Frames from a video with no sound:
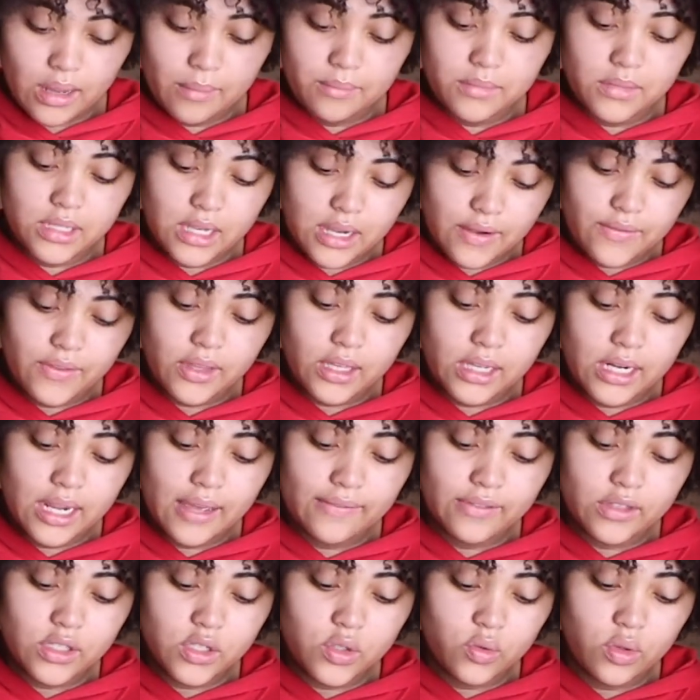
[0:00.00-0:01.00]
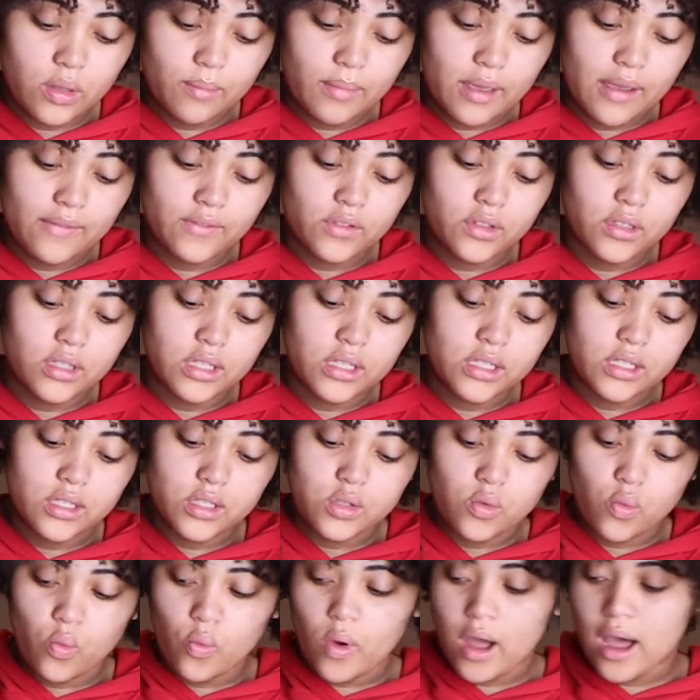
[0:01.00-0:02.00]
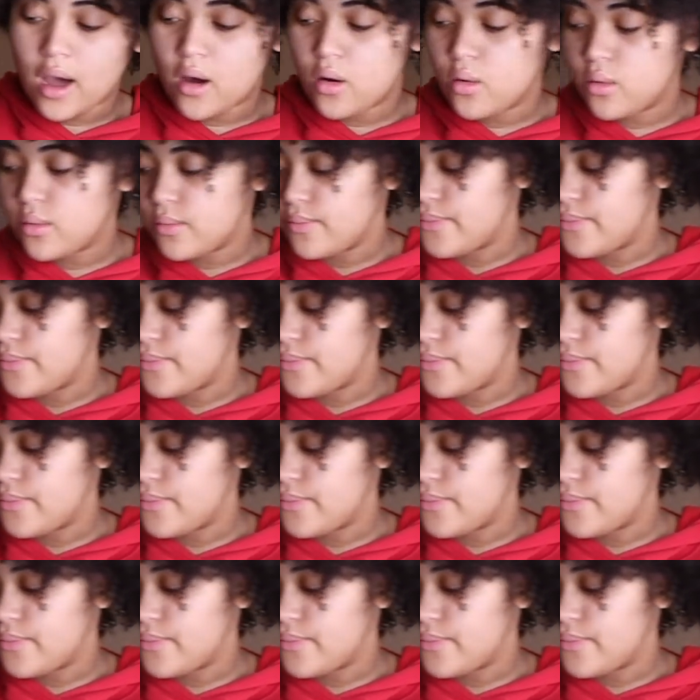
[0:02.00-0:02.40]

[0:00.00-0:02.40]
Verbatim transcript: I'm definitely gonna have to sweep after this. Wow.